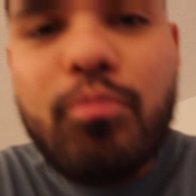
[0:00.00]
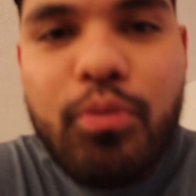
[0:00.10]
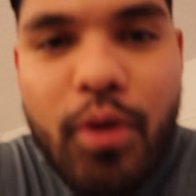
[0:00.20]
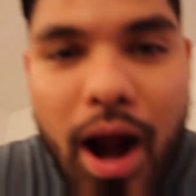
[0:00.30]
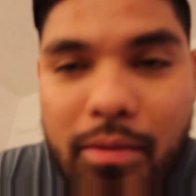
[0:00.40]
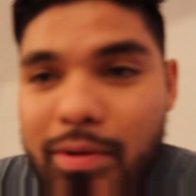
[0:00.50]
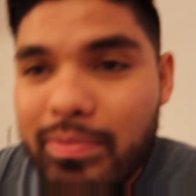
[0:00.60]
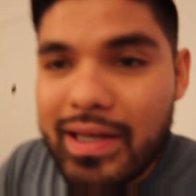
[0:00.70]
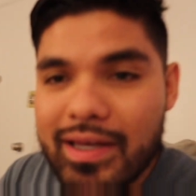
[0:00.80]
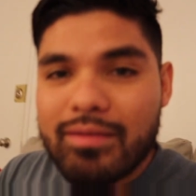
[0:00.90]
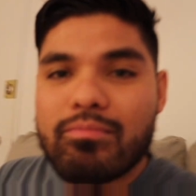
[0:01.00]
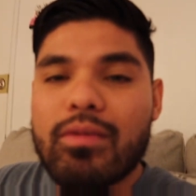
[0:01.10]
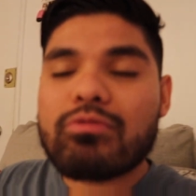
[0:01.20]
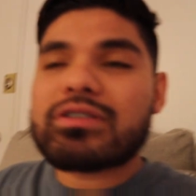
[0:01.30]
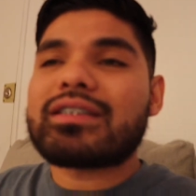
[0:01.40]
probably,
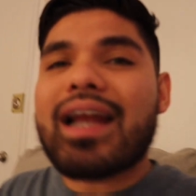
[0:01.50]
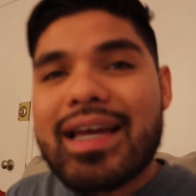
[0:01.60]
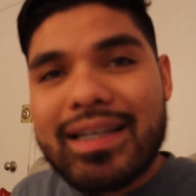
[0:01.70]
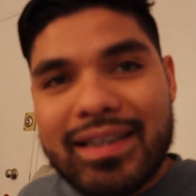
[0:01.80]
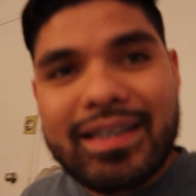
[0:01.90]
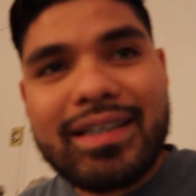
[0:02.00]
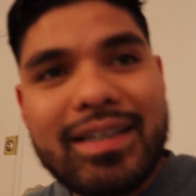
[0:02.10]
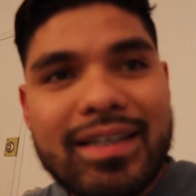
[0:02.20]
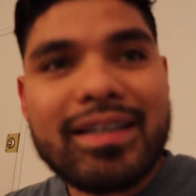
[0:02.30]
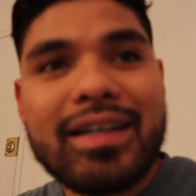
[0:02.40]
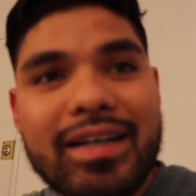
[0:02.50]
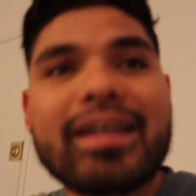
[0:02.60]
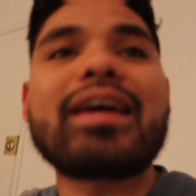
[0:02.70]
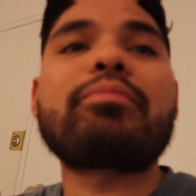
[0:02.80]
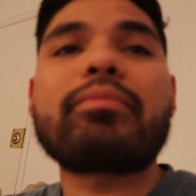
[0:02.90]
most likely, gonna
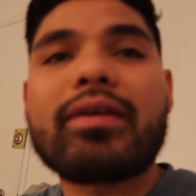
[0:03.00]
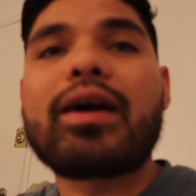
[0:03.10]
get